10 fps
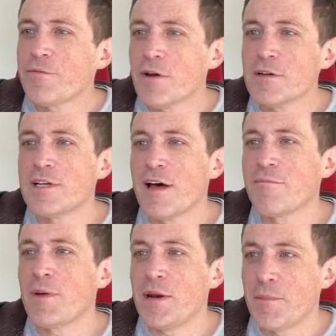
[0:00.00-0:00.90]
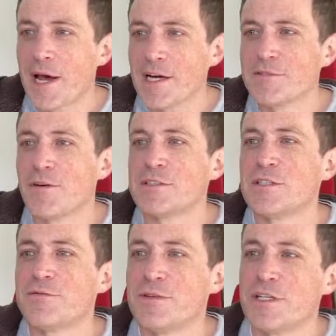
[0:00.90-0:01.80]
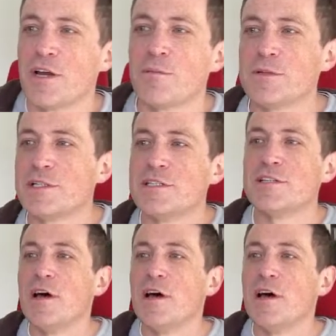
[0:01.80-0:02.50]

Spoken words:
does have min and max functions for sequences,